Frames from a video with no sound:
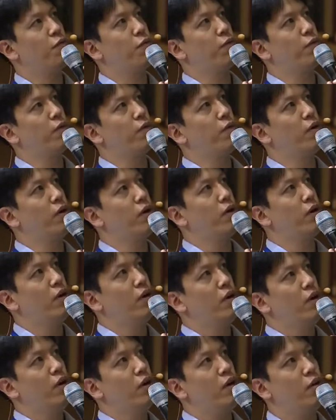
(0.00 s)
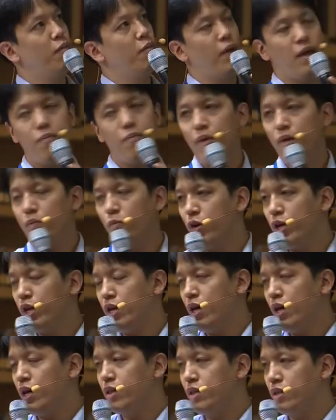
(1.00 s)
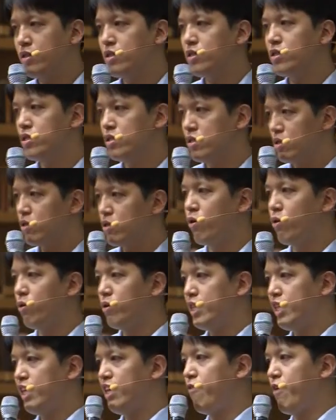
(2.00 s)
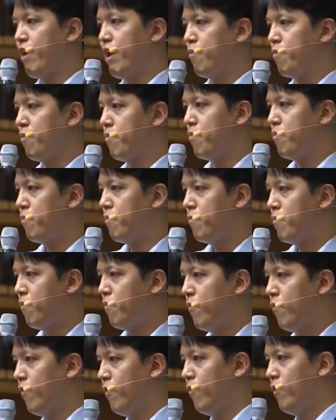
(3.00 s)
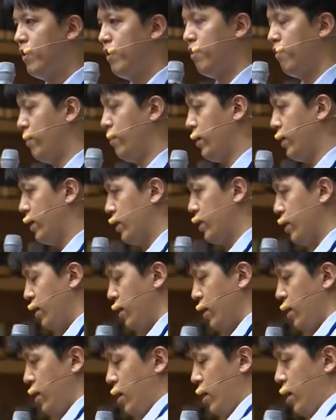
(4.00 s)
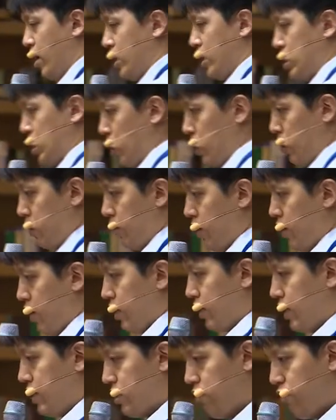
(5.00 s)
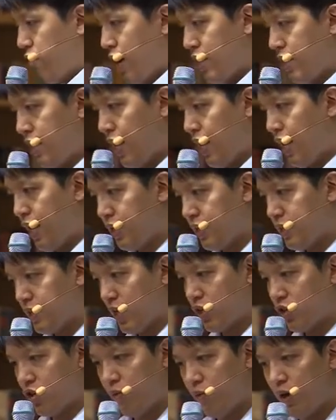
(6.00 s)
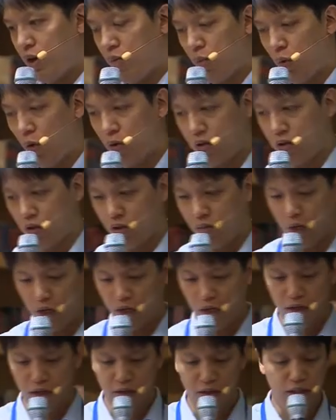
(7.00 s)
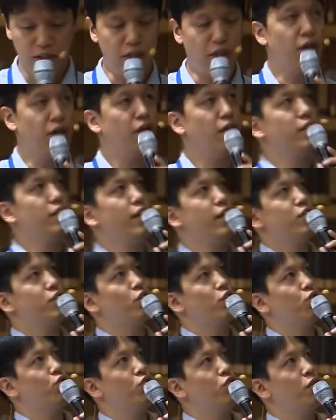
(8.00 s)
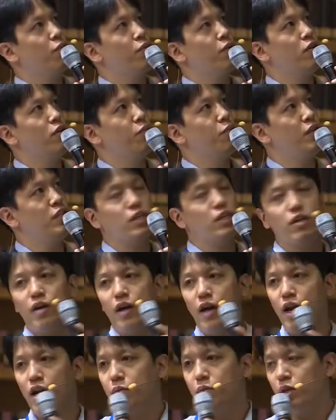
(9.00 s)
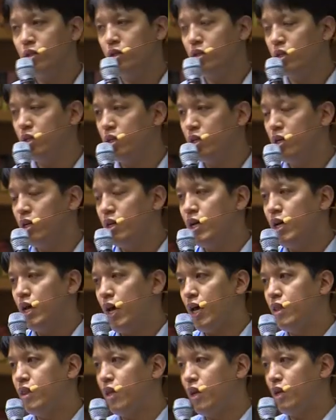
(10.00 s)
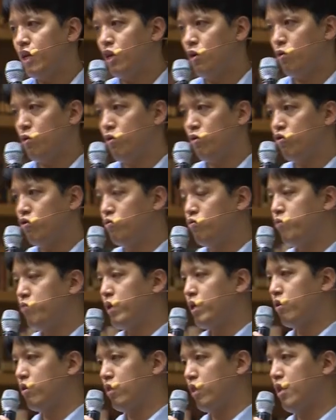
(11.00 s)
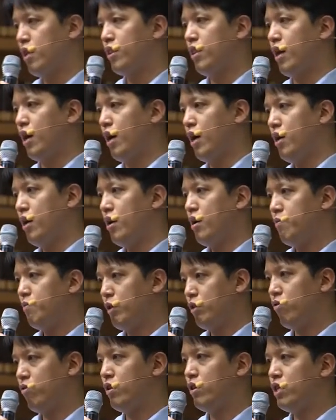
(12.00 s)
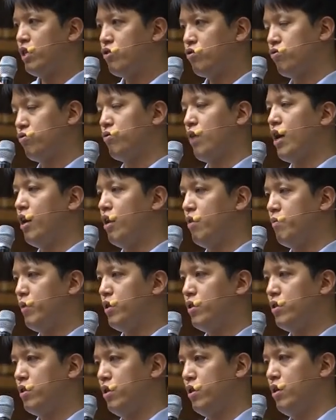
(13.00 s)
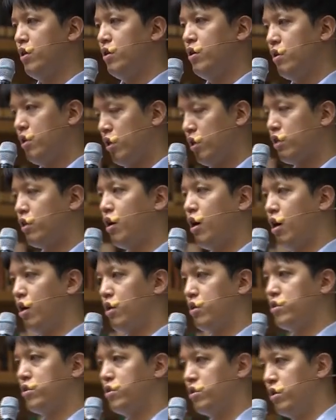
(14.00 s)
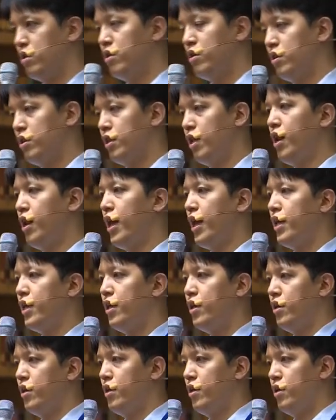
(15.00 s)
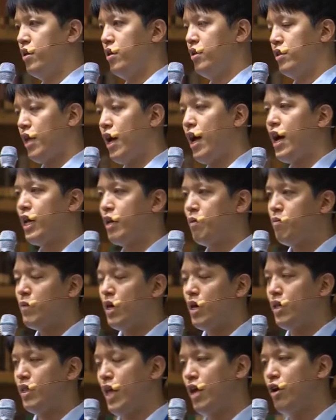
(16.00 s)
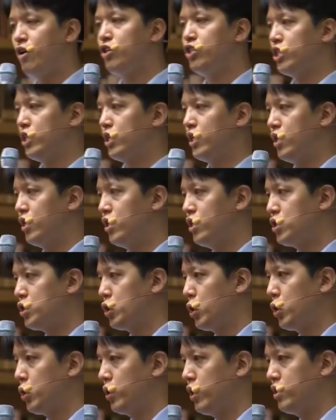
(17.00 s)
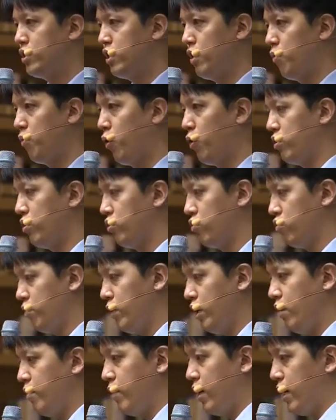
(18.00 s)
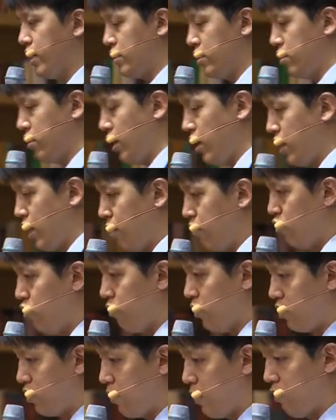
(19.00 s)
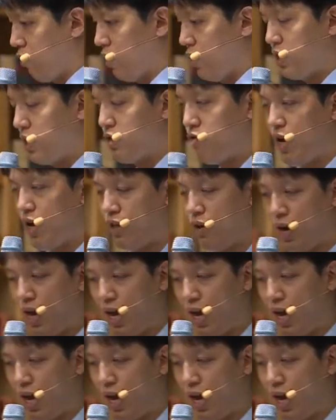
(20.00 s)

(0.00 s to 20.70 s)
for main memory, and this is called DRAM, right? So this red line is actually very important because there's 2 different physical elements, and then in order to moving the data between these 2 elements, it costs delay, time, and energy. So it's important to minimize the data movement between this red